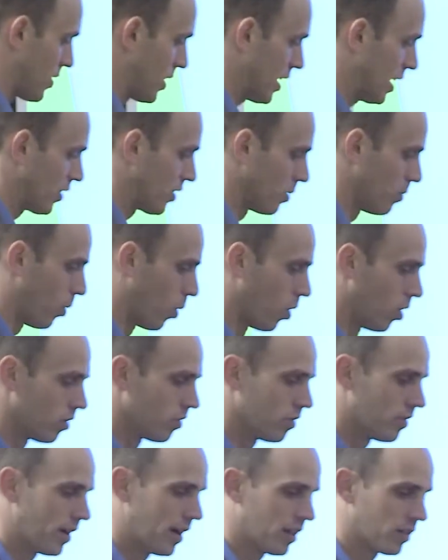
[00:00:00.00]
think it's
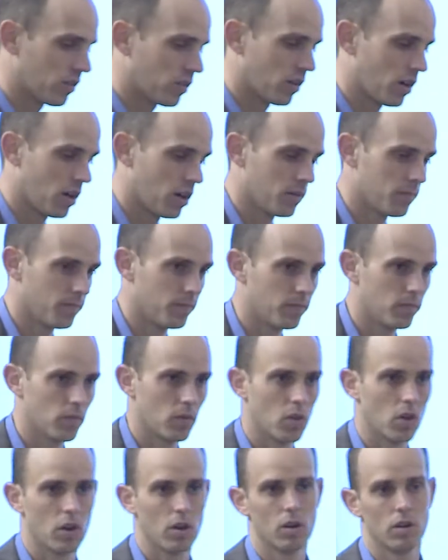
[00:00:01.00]
important that uh,
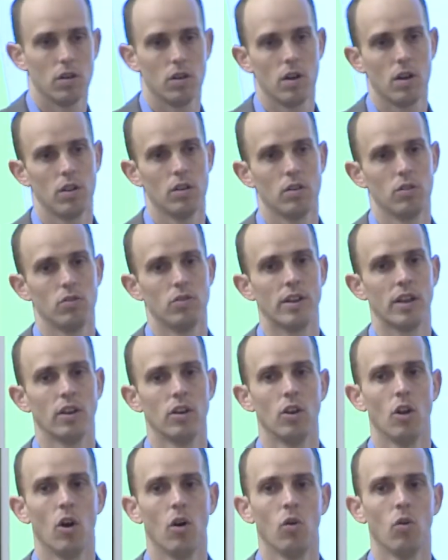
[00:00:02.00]
you get
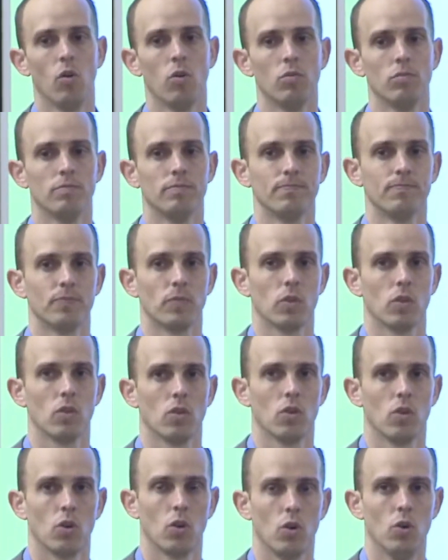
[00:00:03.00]
to know
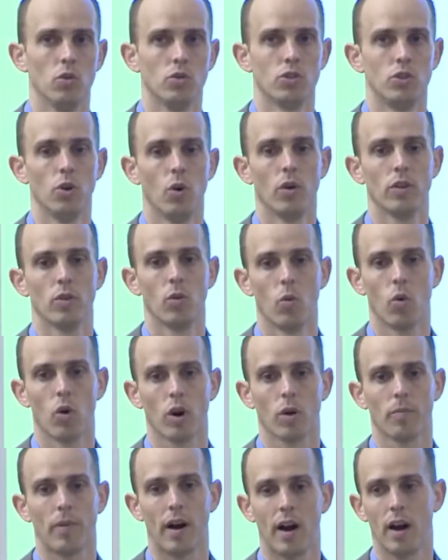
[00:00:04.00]
who's doing the
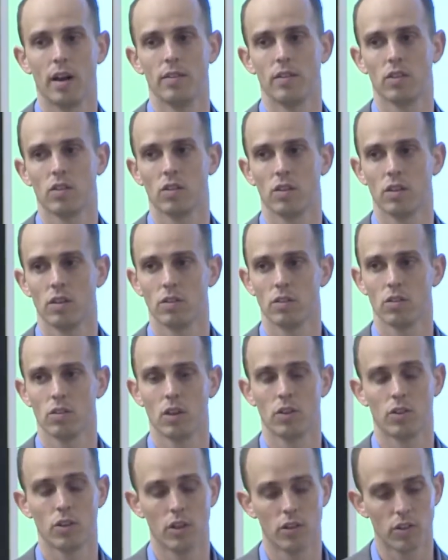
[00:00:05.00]
work behind the scenes.
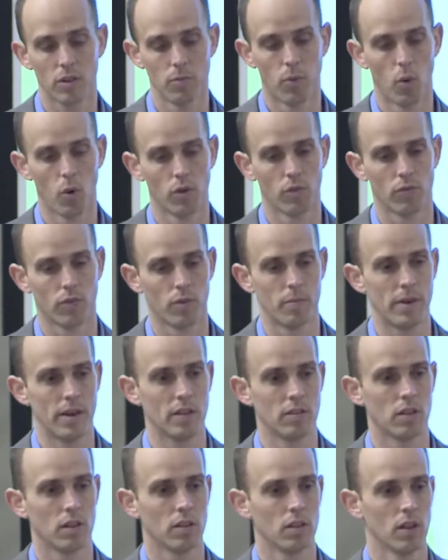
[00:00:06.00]
It's, it's important for
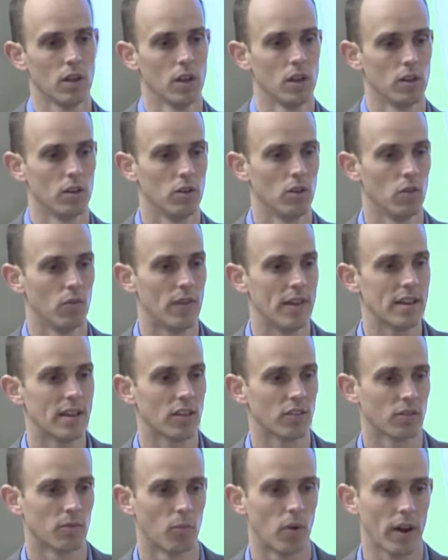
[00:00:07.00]
me that you know, they
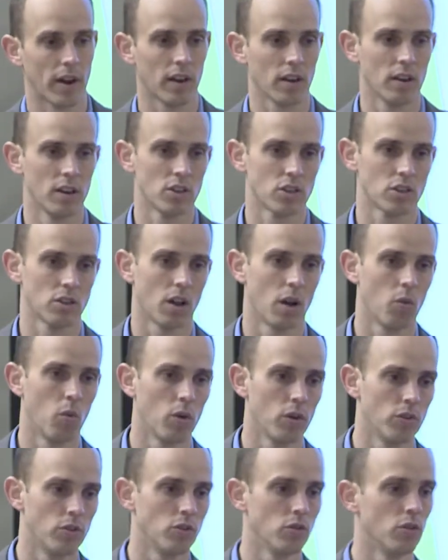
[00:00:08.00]
get some recognition. I
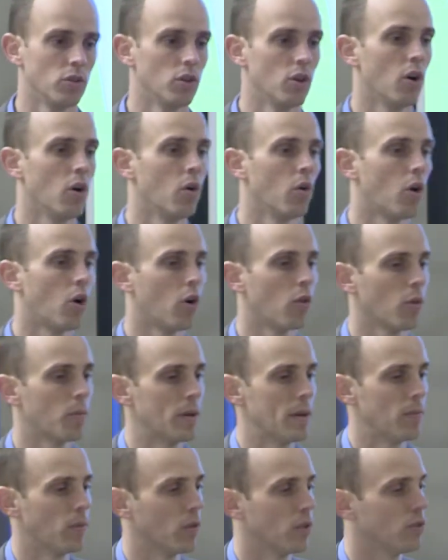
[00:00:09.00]
wanted you to know all the
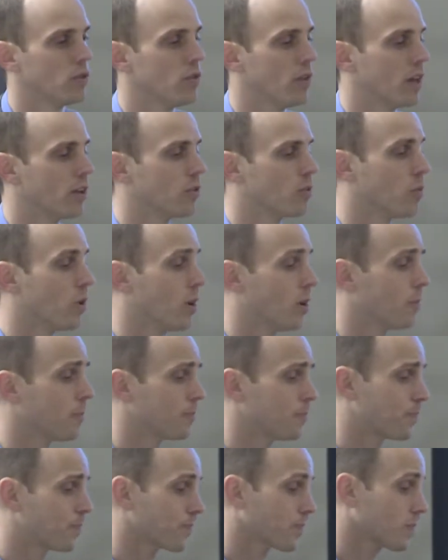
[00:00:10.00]
people that do that as well.
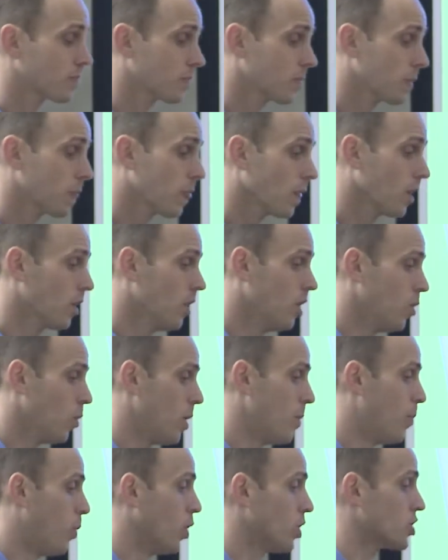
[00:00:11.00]

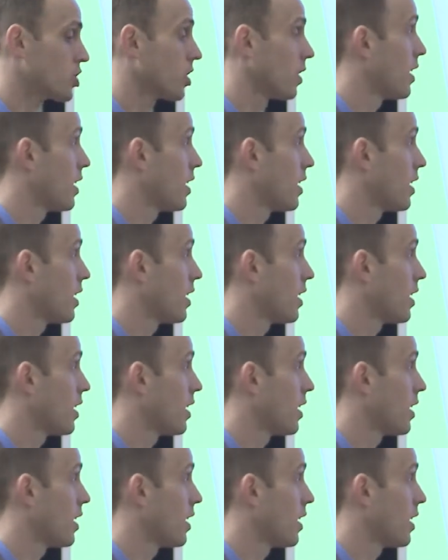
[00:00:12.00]
We push a